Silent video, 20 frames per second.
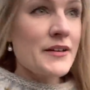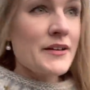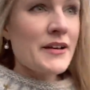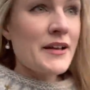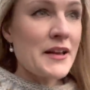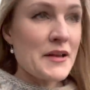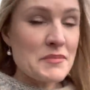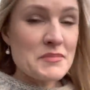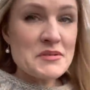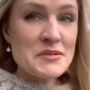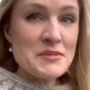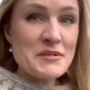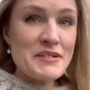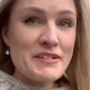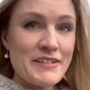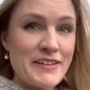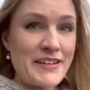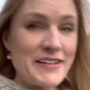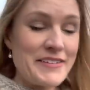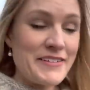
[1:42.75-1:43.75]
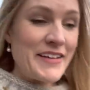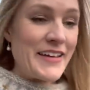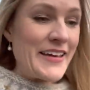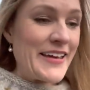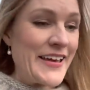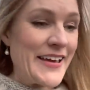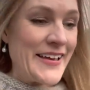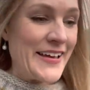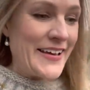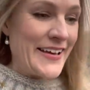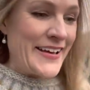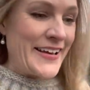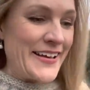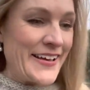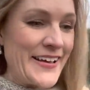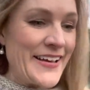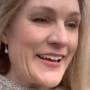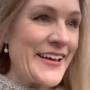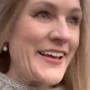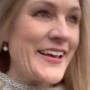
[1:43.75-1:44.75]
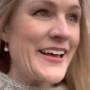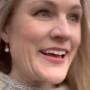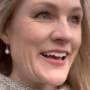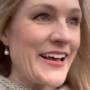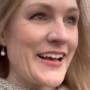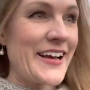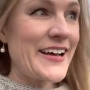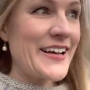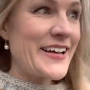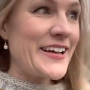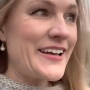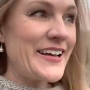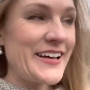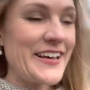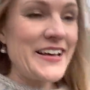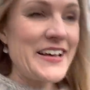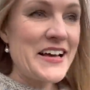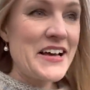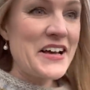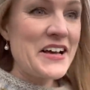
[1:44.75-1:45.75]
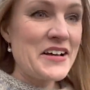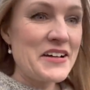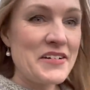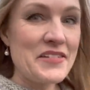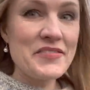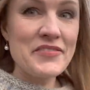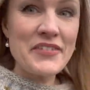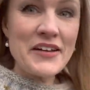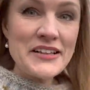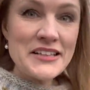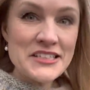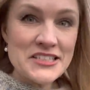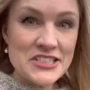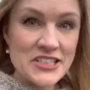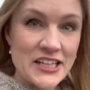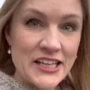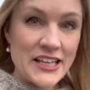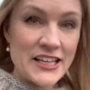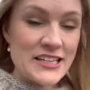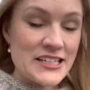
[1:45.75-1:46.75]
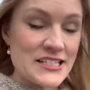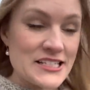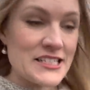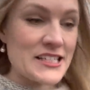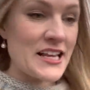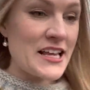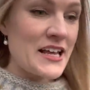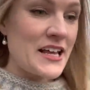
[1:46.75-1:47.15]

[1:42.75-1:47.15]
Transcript: clipped some greenery, fed the chickens,